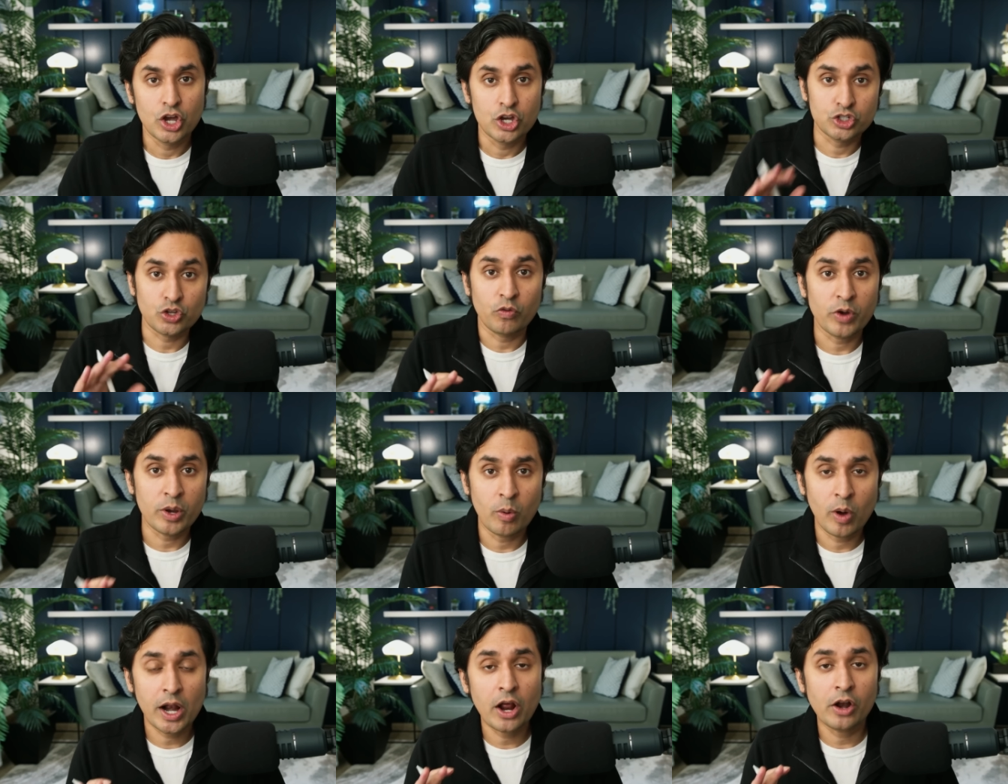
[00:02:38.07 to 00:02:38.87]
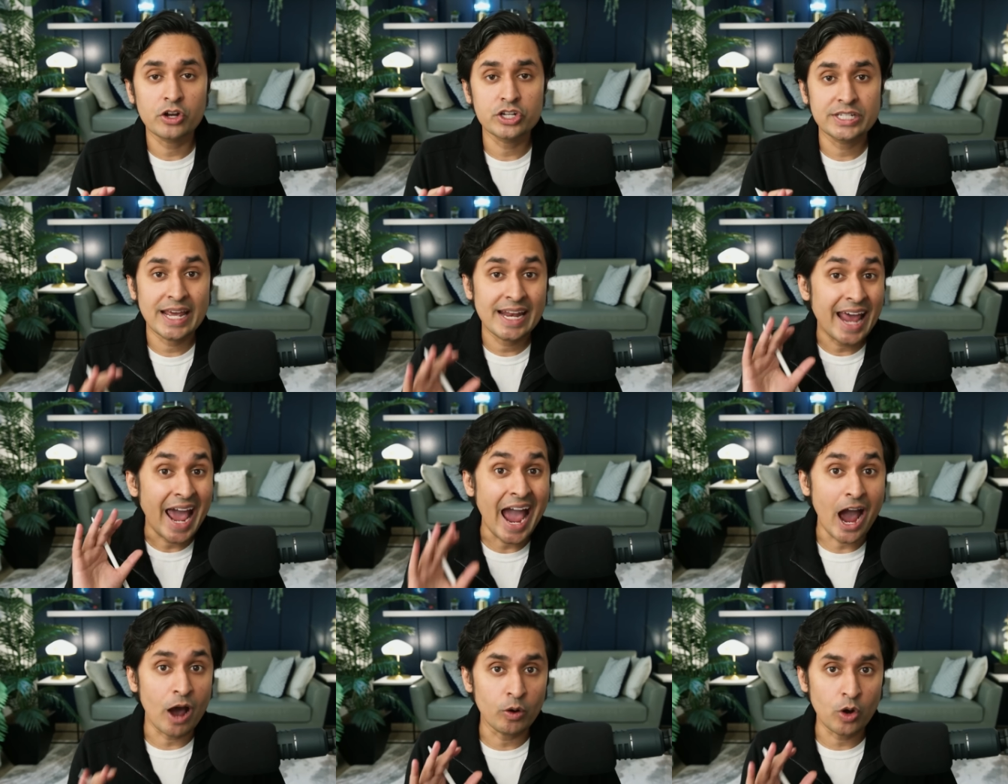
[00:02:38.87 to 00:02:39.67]
So, if we want to understand
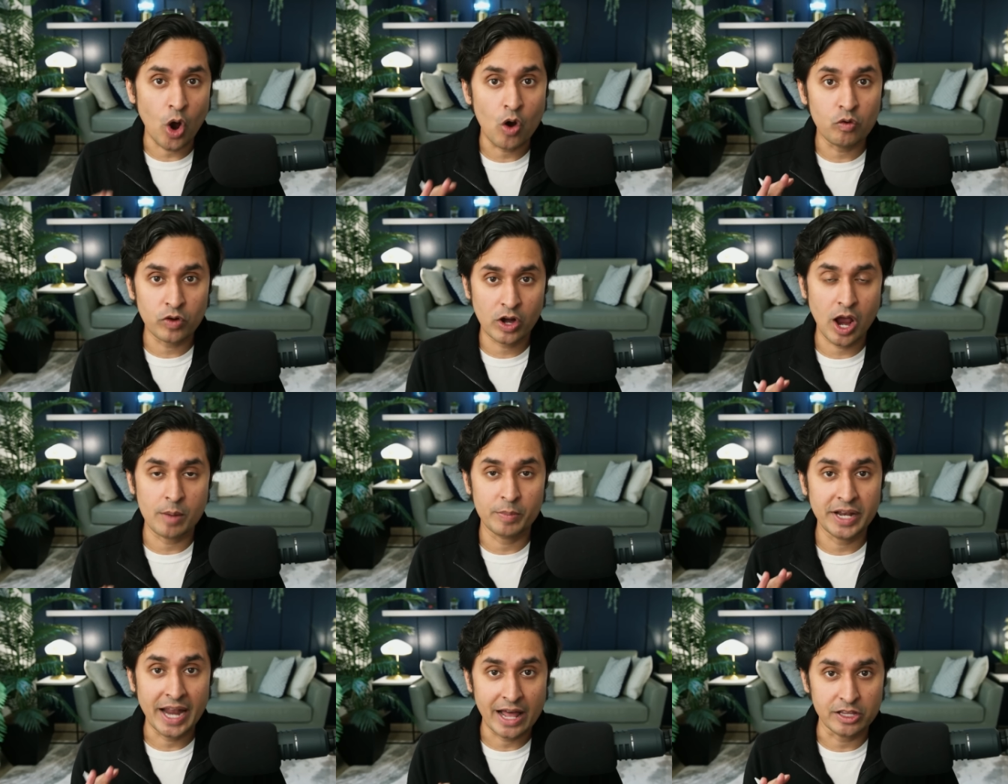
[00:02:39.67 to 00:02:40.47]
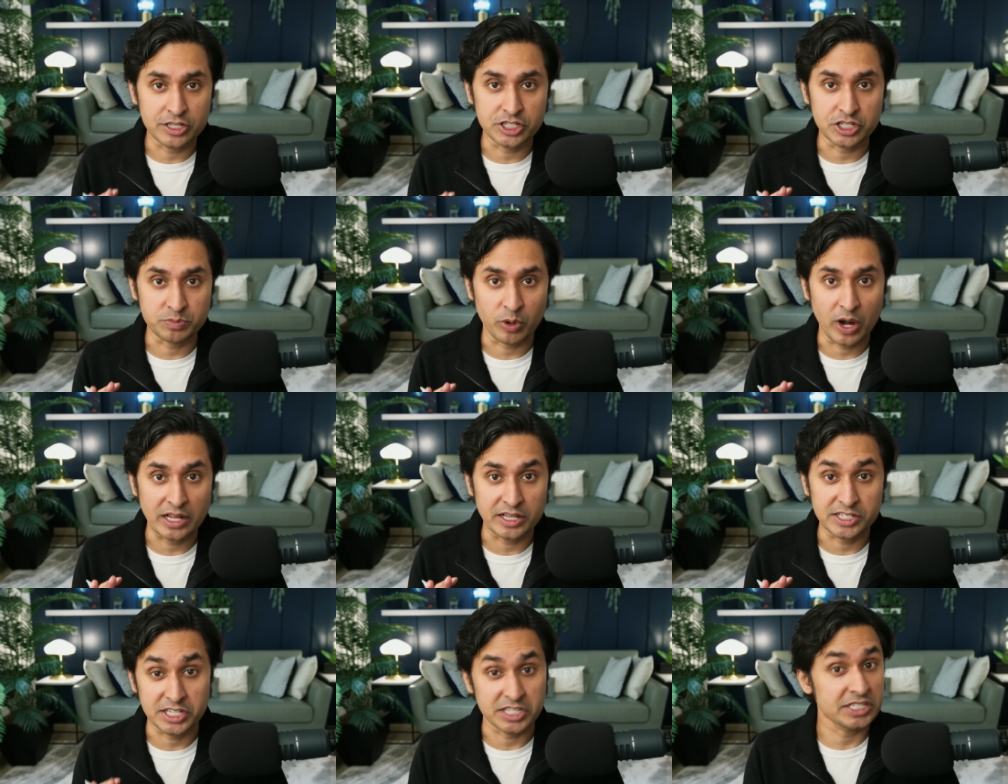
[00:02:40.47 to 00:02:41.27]
how to overcome analysis
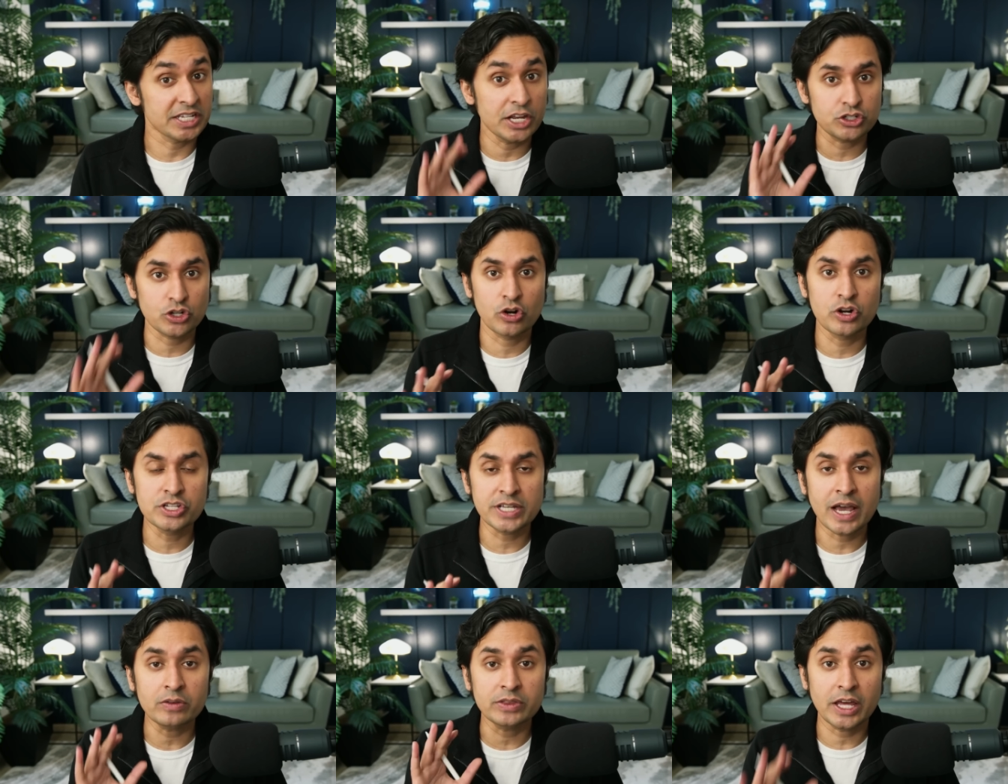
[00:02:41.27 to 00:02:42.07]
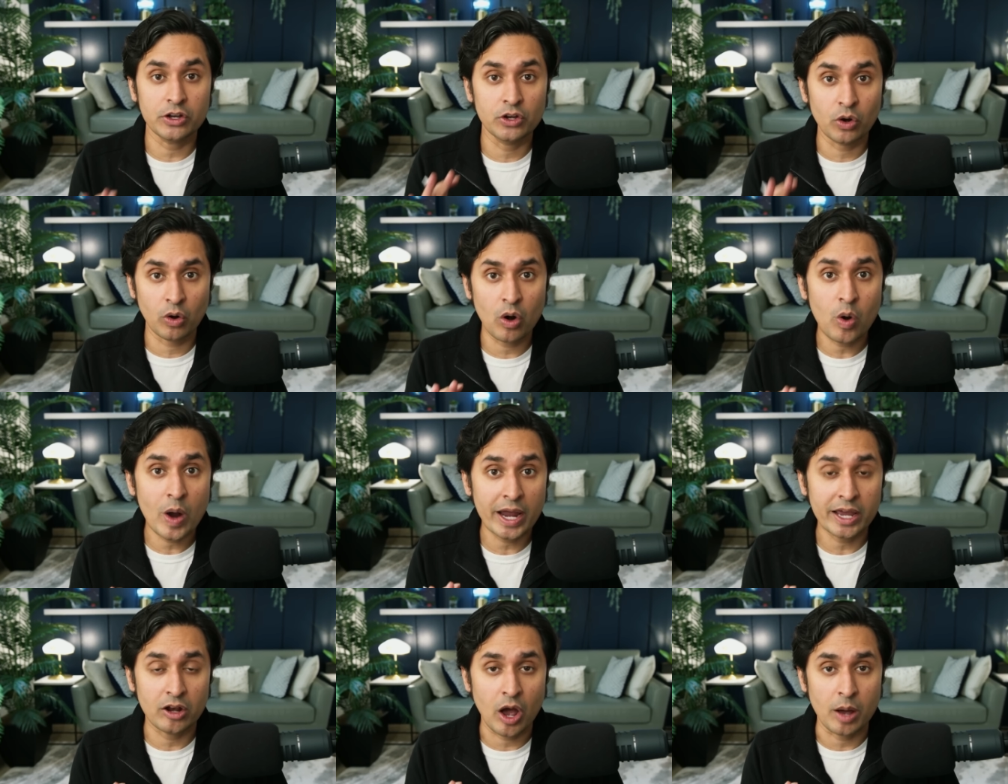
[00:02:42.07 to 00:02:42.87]
paralysis, it turns out that
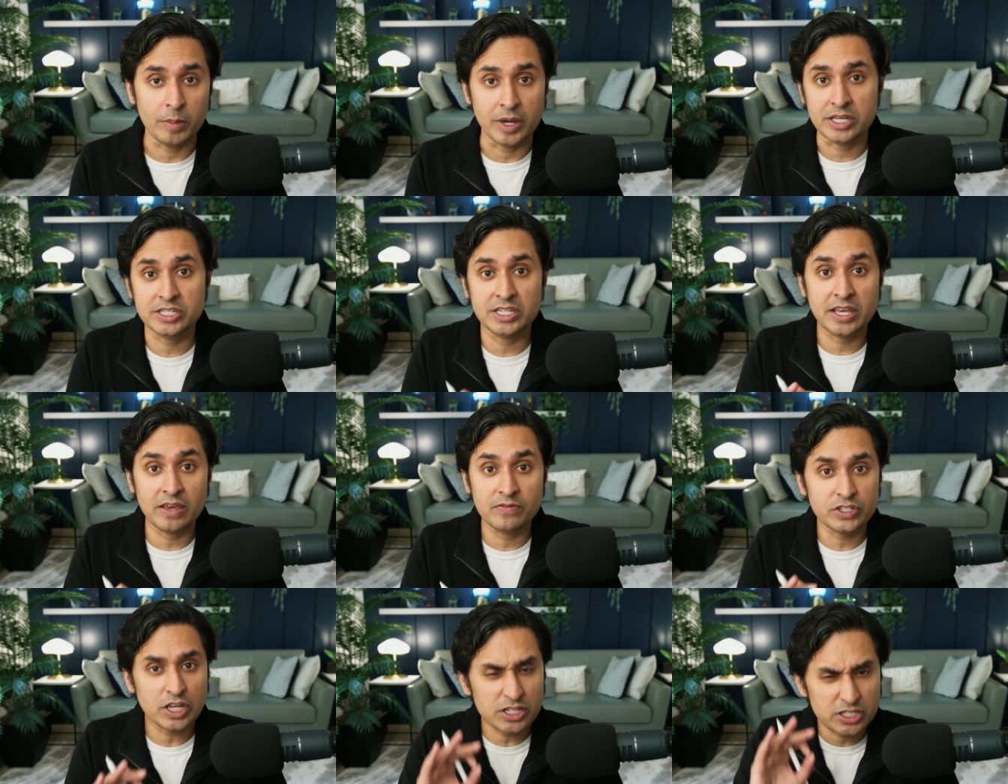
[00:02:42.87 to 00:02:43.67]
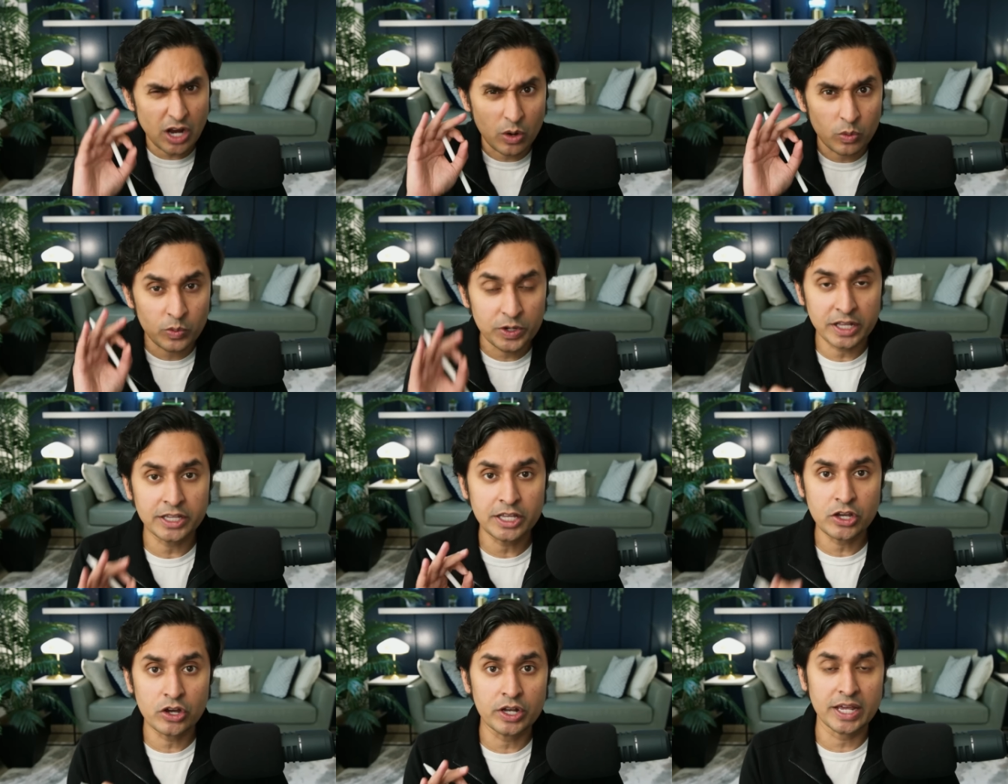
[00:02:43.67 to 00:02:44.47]
neuroeconomics gives us a really
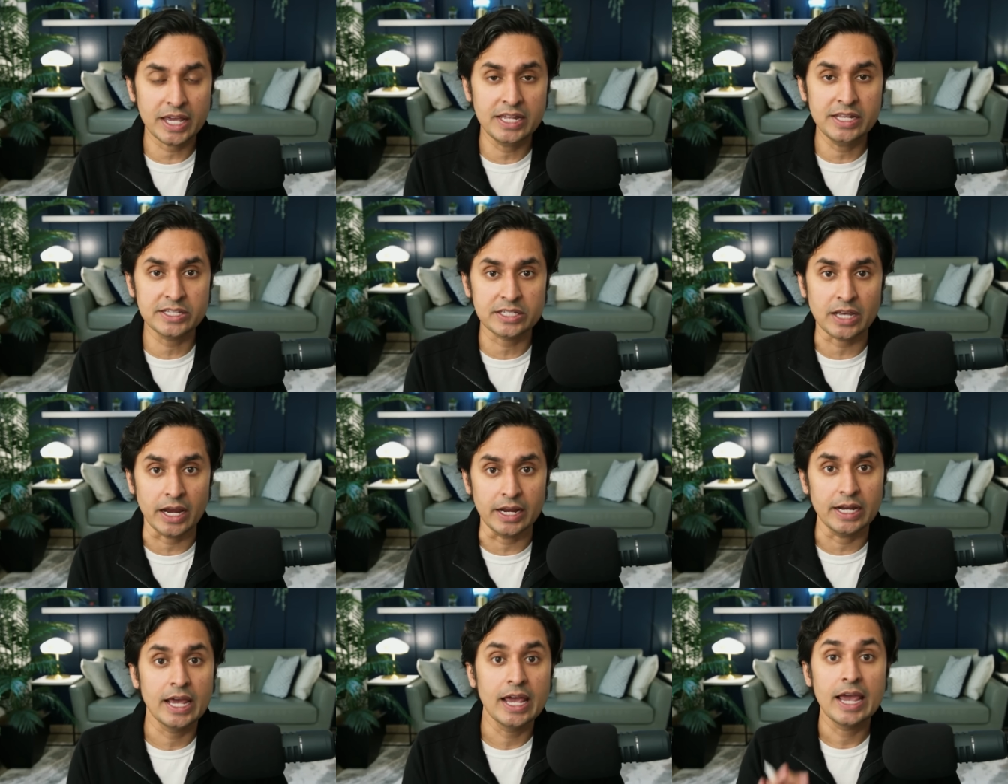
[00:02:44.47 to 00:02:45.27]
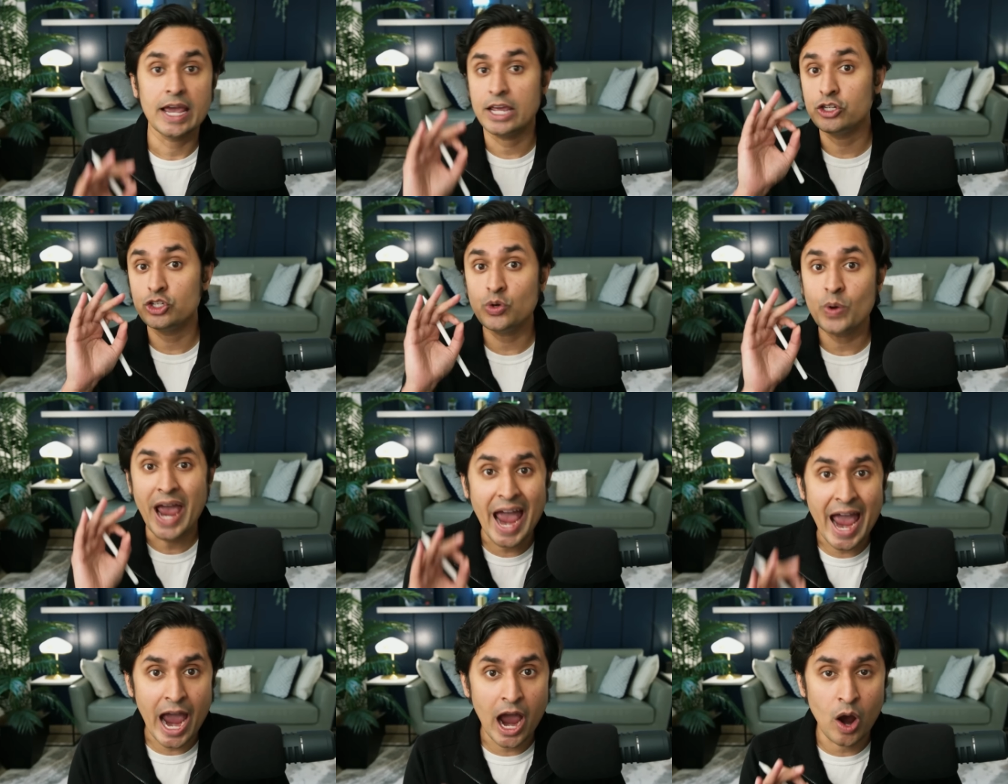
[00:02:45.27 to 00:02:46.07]
good insight into
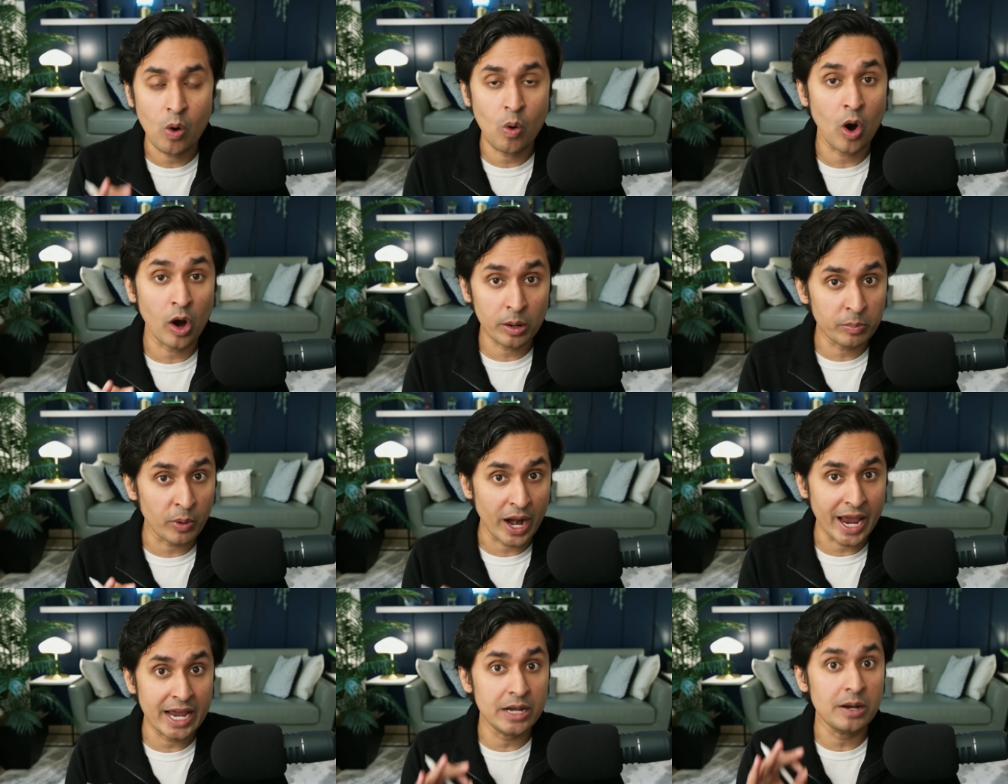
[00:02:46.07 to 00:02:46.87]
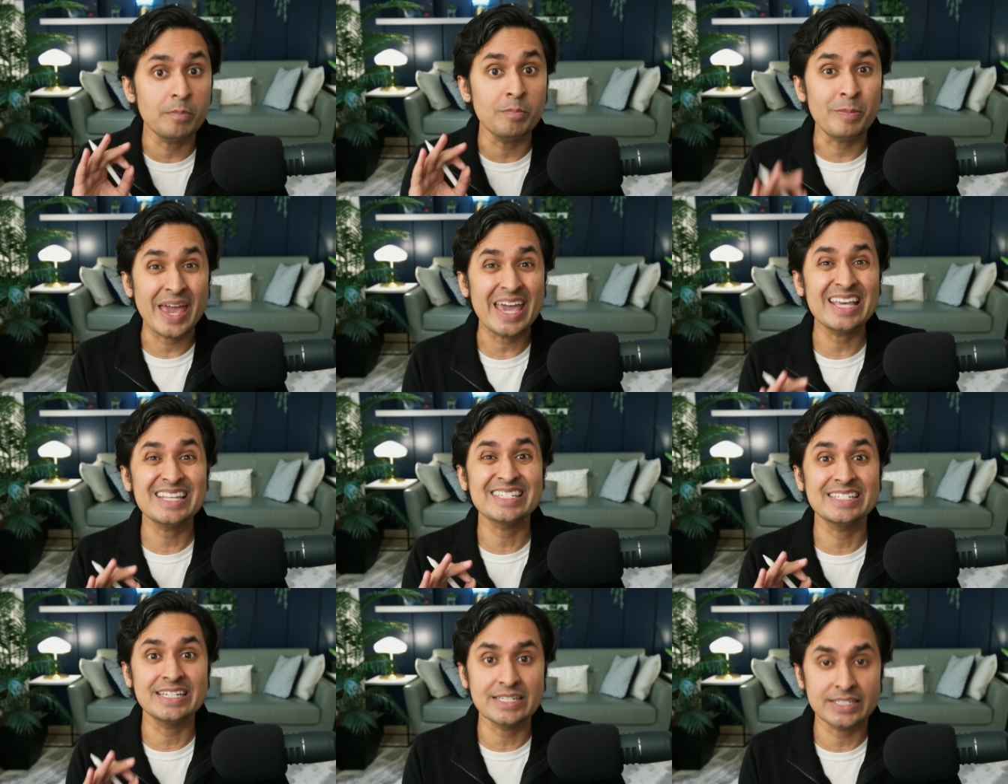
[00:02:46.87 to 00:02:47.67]
how our brain
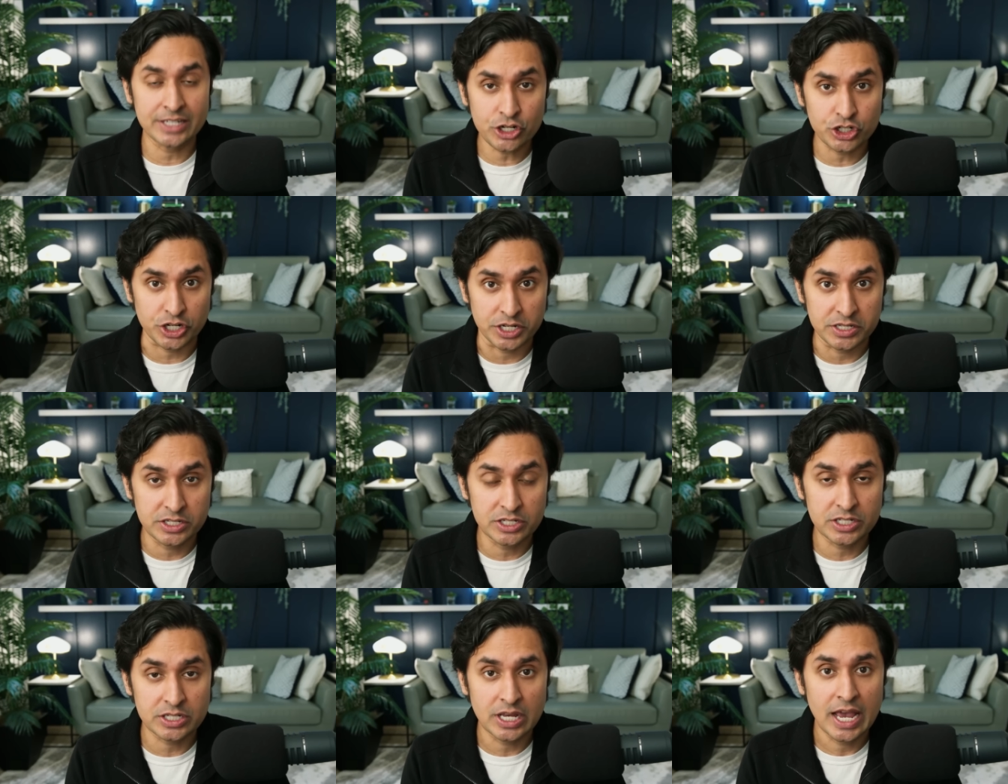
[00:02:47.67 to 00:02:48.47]
makes decisions